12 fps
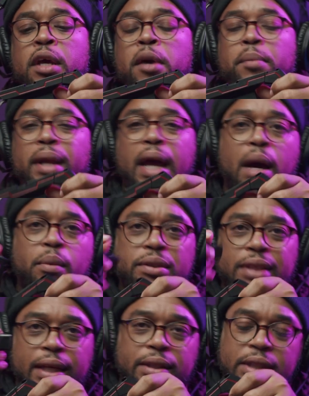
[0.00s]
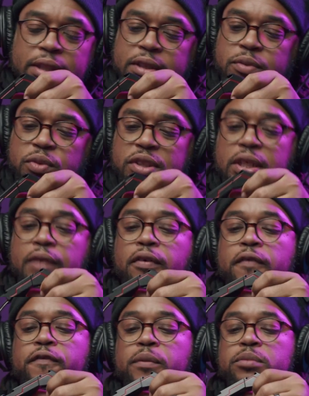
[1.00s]
But I would take this receiver
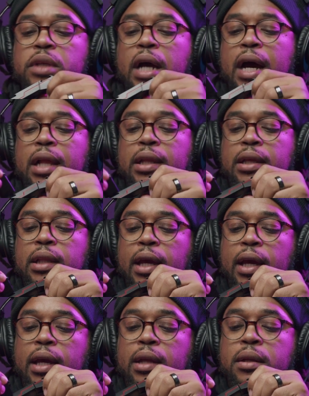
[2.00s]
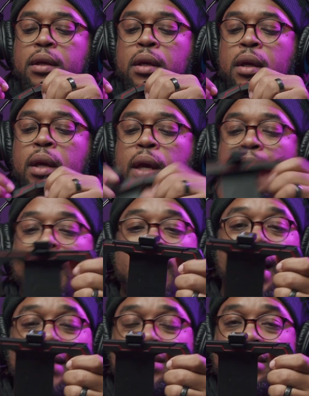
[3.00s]
from Hollyland, and
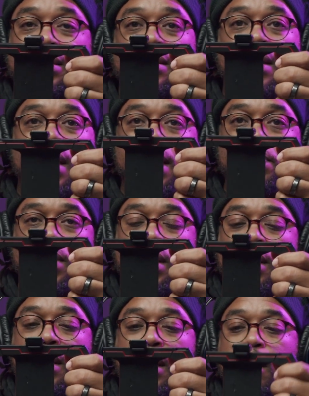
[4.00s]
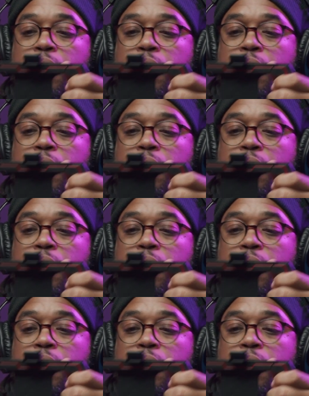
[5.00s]
I just clamp it in here.